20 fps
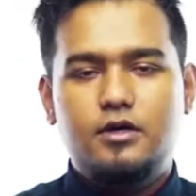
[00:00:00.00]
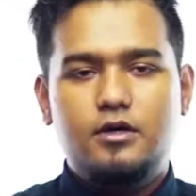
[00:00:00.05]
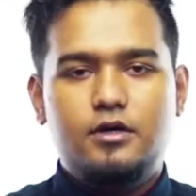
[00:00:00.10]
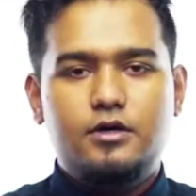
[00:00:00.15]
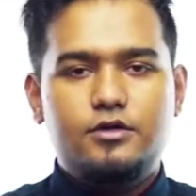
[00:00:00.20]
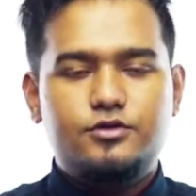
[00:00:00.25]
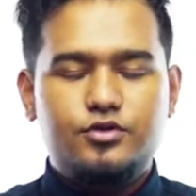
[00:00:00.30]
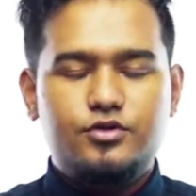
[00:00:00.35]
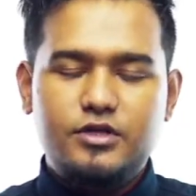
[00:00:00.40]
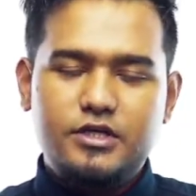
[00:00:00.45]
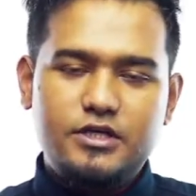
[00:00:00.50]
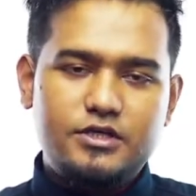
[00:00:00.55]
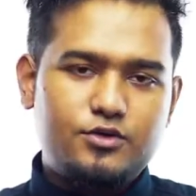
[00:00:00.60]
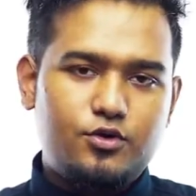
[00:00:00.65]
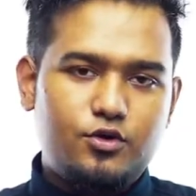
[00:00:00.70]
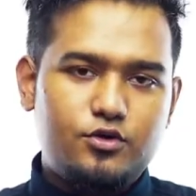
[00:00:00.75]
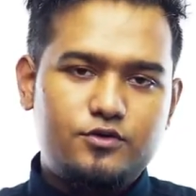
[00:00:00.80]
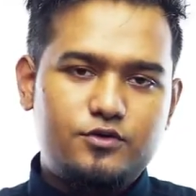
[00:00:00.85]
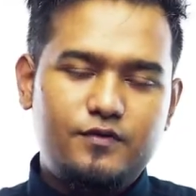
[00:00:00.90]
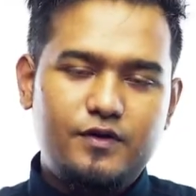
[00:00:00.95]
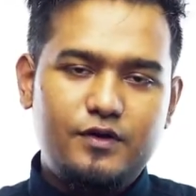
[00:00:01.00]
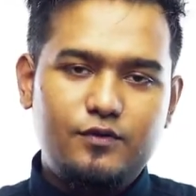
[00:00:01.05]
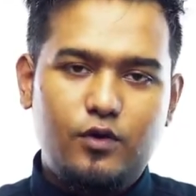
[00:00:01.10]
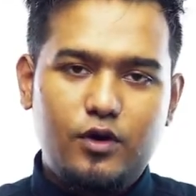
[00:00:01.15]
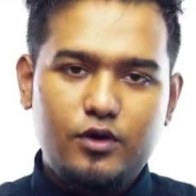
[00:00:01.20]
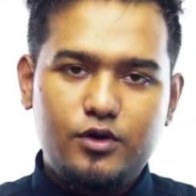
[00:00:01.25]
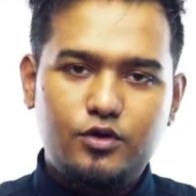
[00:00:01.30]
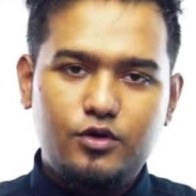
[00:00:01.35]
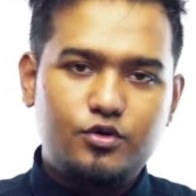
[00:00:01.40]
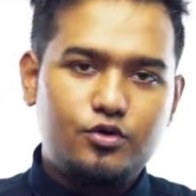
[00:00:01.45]
So in this course, we'll walk
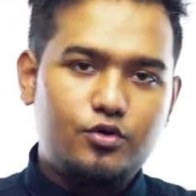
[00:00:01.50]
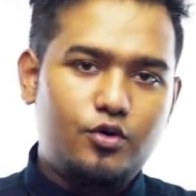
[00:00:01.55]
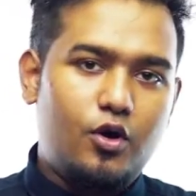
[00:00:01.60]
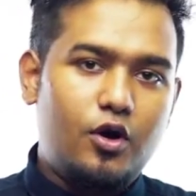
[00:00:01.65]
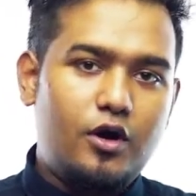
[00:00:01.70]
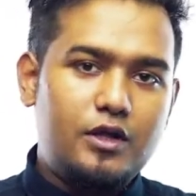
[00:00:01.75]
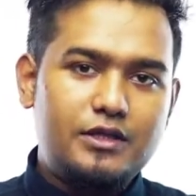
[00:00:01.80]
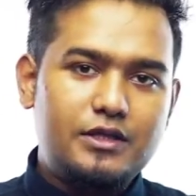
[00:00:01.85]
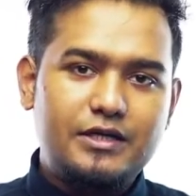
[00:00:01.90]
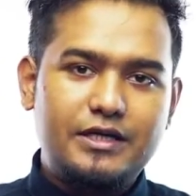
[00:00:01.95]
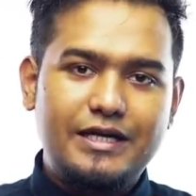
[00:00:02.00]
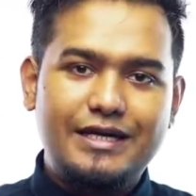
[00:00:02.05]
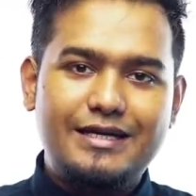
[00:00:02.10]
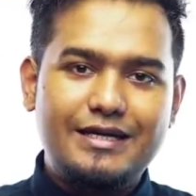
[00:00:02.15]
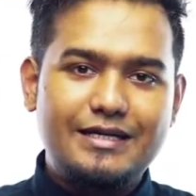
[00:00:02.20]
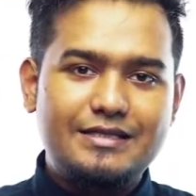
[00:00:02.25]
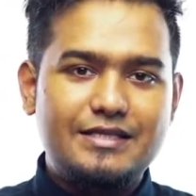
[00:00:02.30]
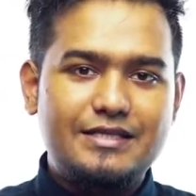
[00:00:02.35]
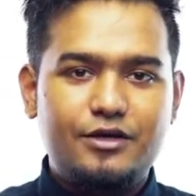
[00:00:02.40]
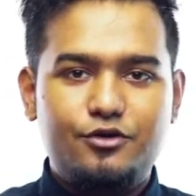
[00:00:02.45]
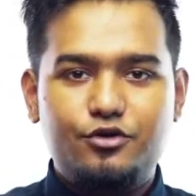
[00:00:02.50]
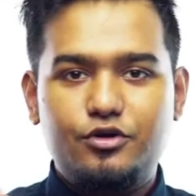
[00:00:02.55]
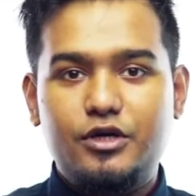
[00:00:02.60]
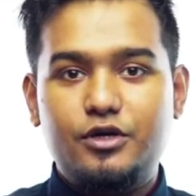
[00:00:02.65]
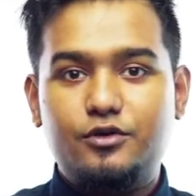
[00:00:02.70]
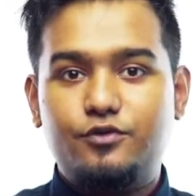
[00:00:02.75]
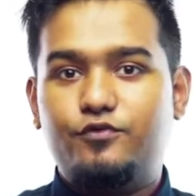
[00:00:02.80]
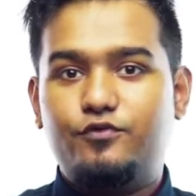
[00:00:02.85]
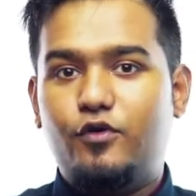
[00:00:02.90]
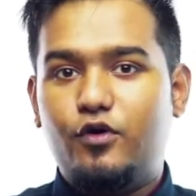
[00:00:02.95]
you through all the details that you need
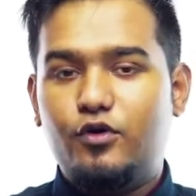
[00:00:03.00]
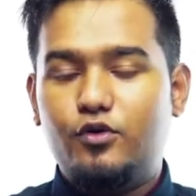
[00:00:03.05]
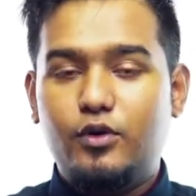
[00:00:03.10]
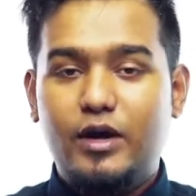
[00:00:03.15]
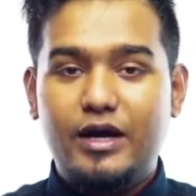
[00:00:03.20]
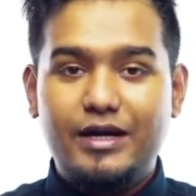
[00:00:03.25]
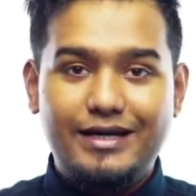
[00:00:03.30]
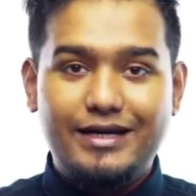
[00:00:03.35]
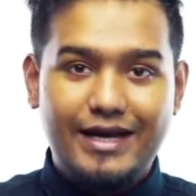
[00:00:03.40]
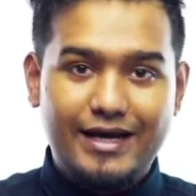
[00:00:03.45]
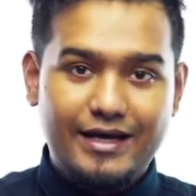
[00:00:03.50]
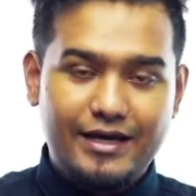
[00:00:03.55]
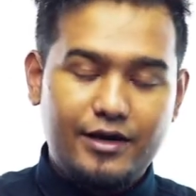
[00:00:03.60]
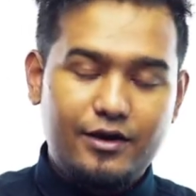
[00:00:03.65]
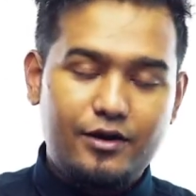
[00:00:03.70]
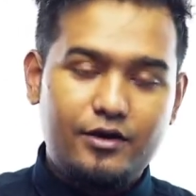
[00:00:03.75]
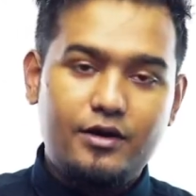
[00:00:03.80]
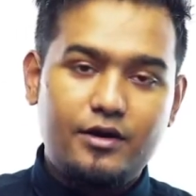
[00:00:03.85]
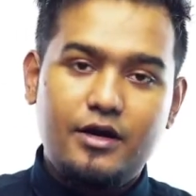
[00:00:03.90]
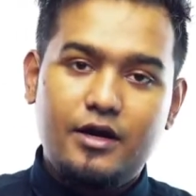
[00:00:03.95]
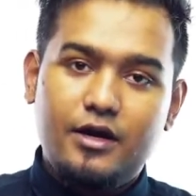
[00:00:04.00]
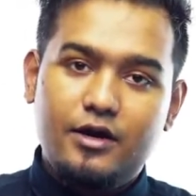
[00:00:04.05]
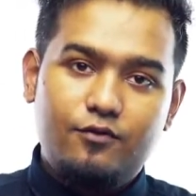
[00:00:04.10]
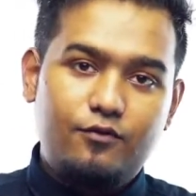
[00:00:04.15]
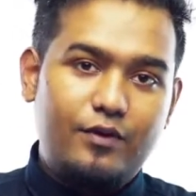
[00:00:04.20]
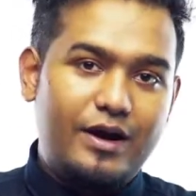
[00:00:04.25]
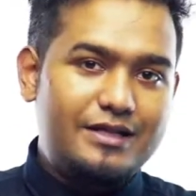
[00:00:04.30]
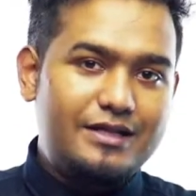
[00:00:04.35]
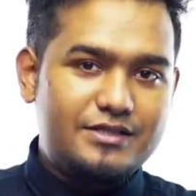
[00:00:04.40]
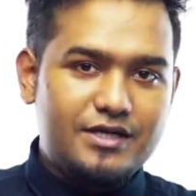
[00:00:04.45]
to follow and take care
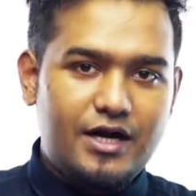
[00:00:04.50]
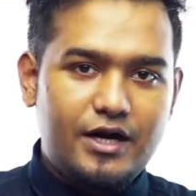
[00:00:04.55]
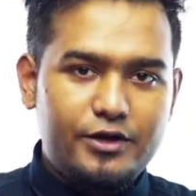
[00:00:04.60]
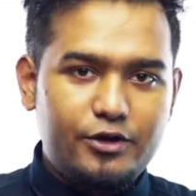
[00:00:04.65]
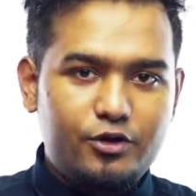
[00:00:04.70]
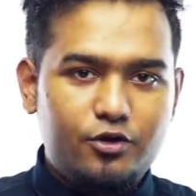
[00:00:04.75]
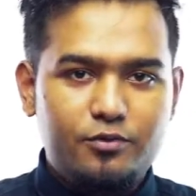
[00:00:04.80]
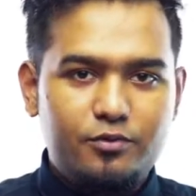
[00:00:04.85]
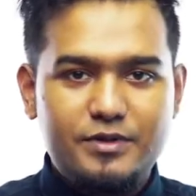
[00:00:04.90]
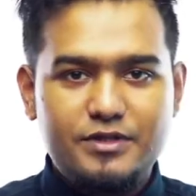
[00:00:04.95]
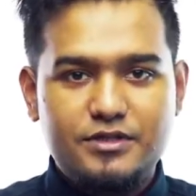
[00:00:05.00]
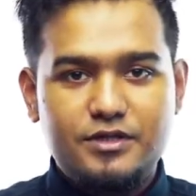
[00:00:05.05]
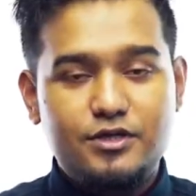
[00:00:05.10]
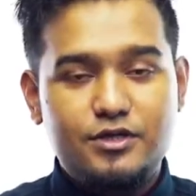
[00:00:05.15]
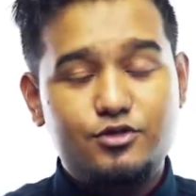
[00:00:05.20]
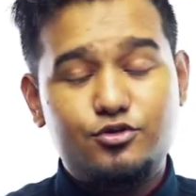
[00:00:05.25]
while starting your business,